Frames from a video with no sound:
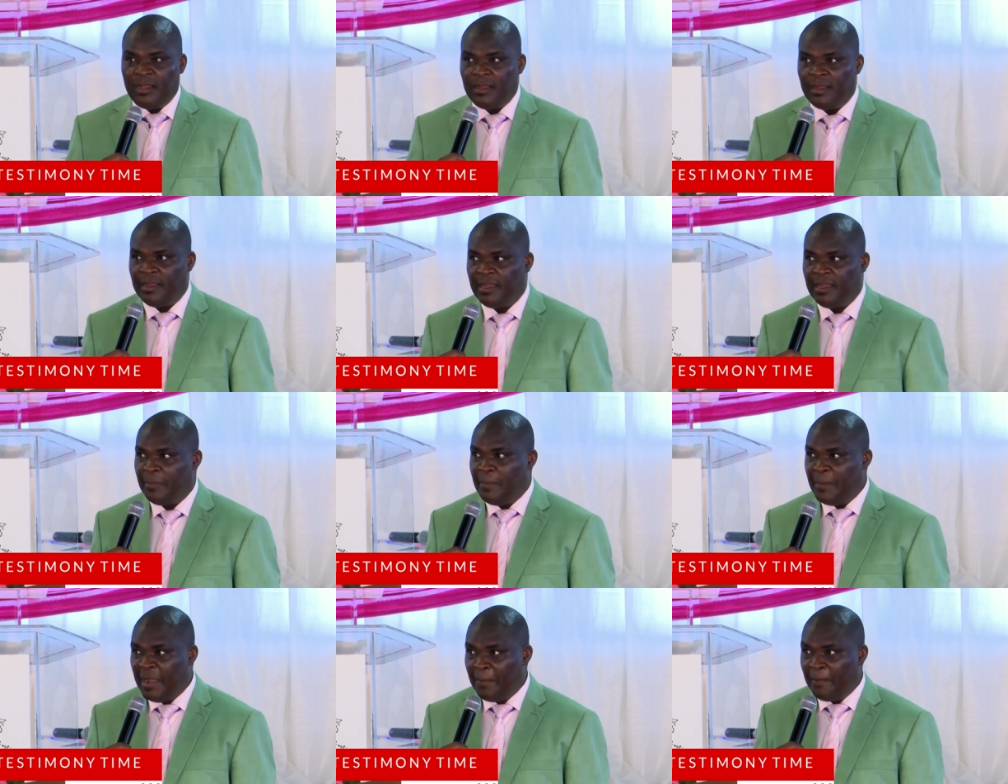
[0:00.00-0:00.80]
a
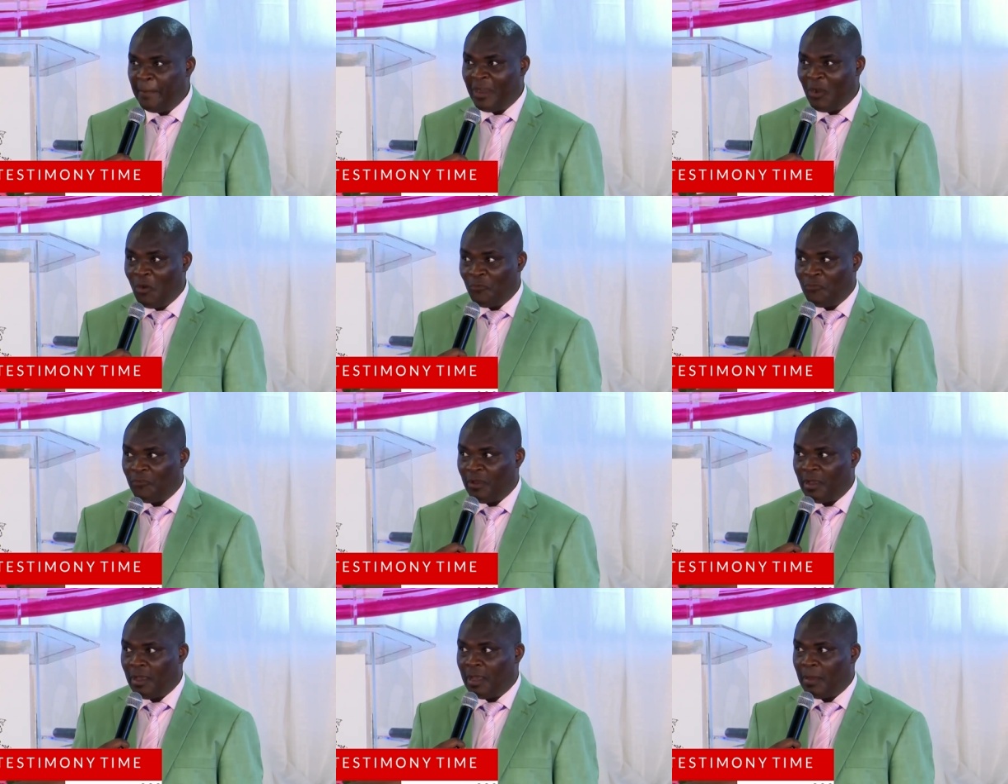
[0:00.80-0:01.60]
member of
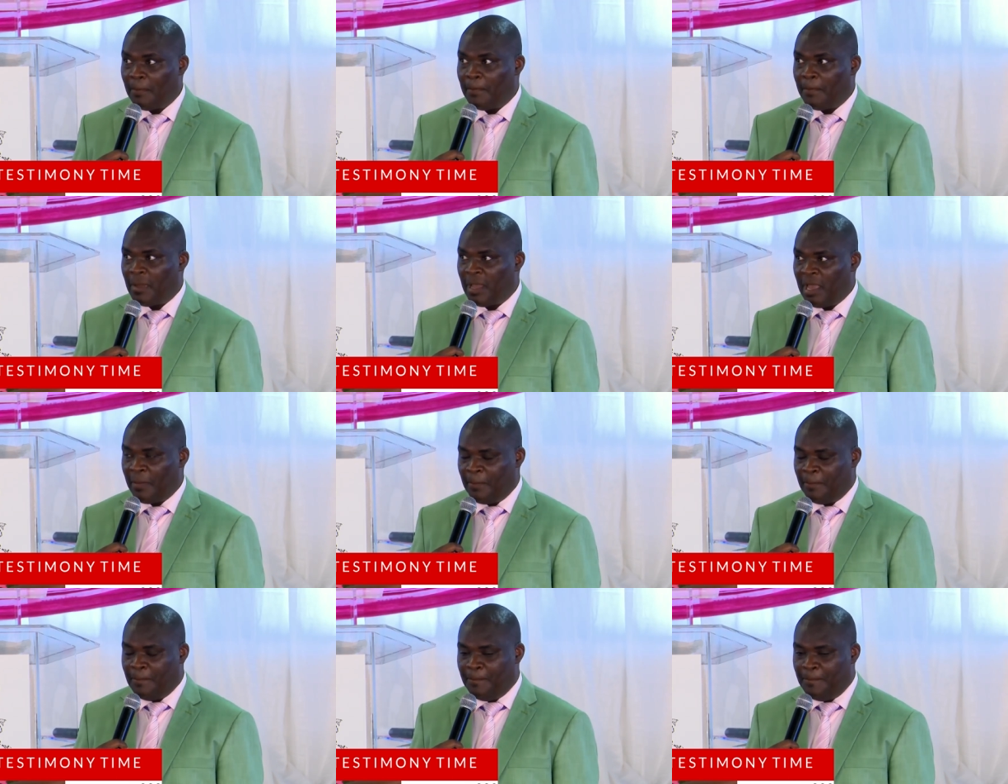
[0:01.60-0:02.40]
a
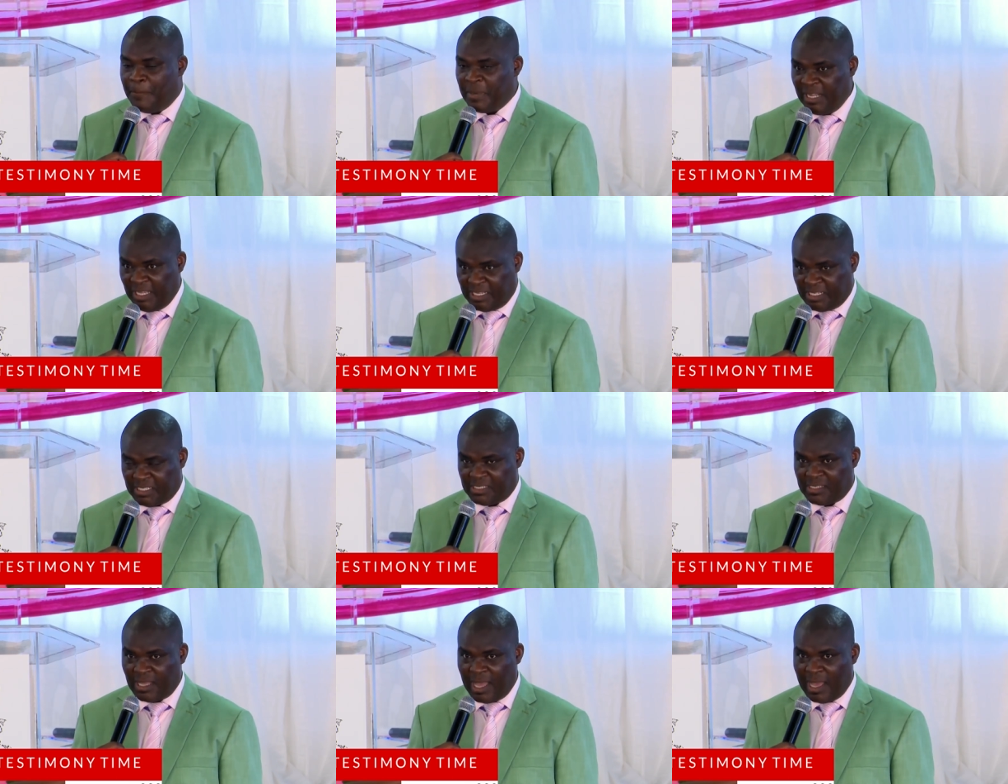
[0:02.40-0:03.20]

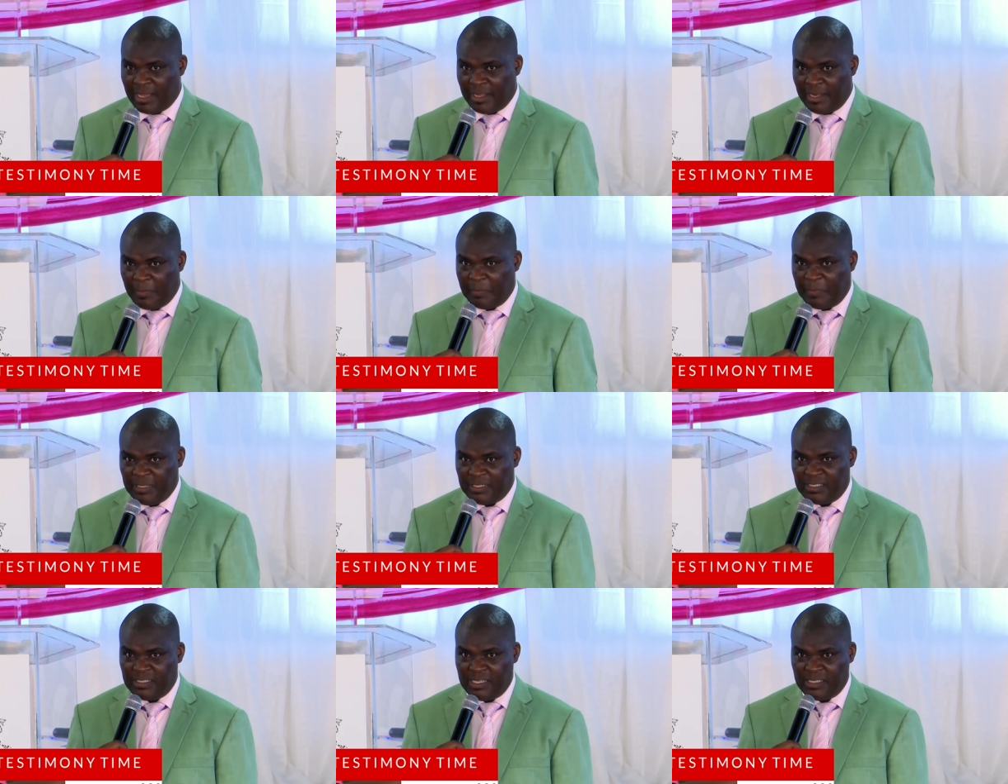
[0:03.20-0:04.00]
BRICS
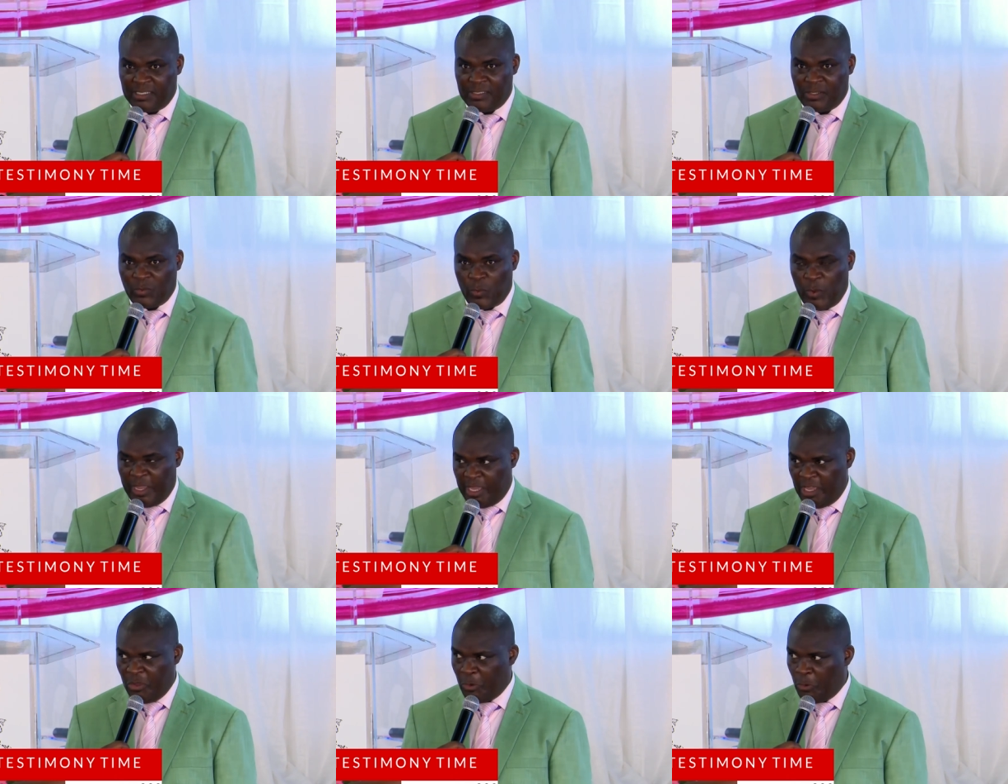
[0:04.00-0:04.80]
Agribusiness
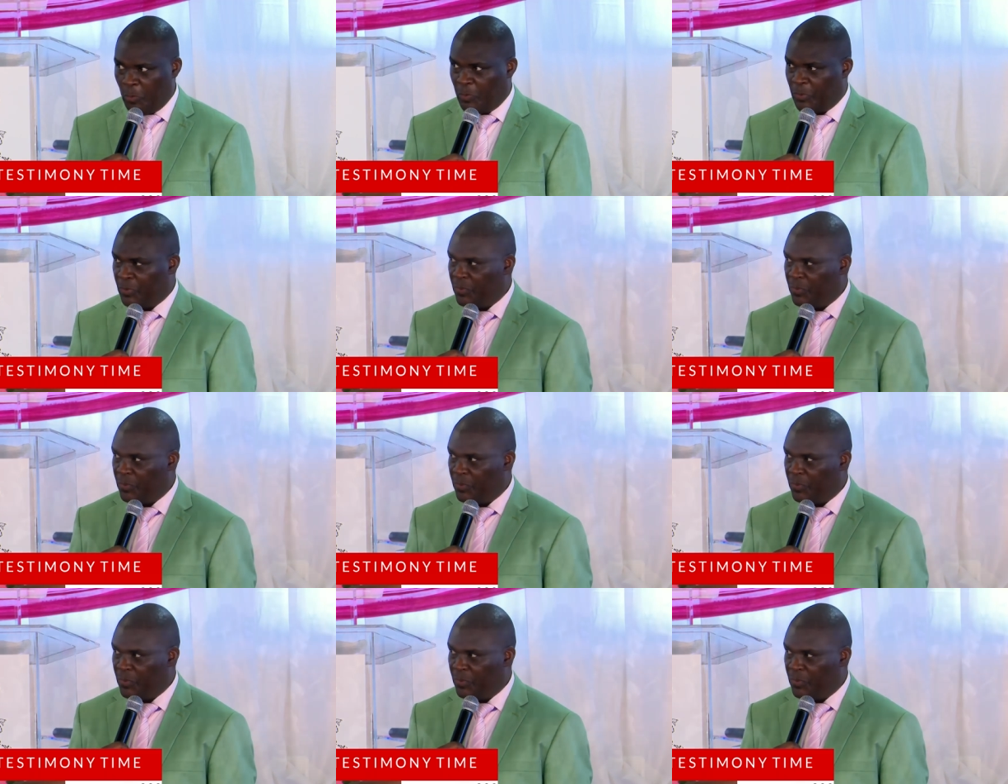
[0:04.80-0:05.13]
Working Group.